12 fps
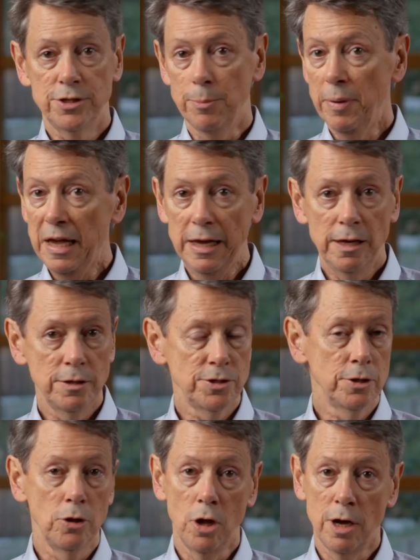the pains,
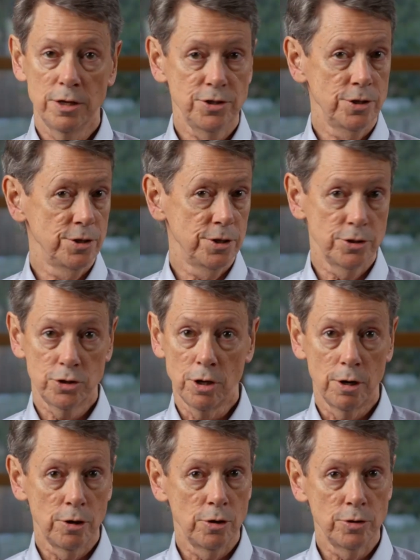the losses, the
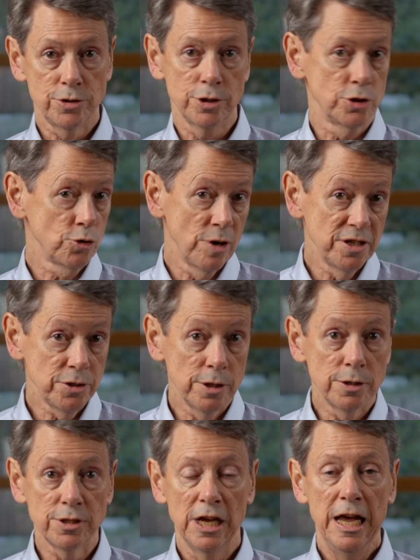sorrows, the
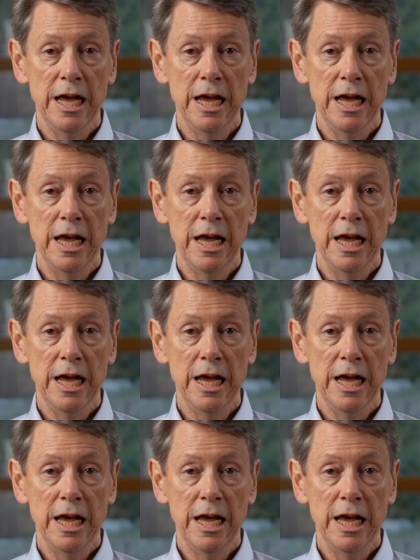stresses,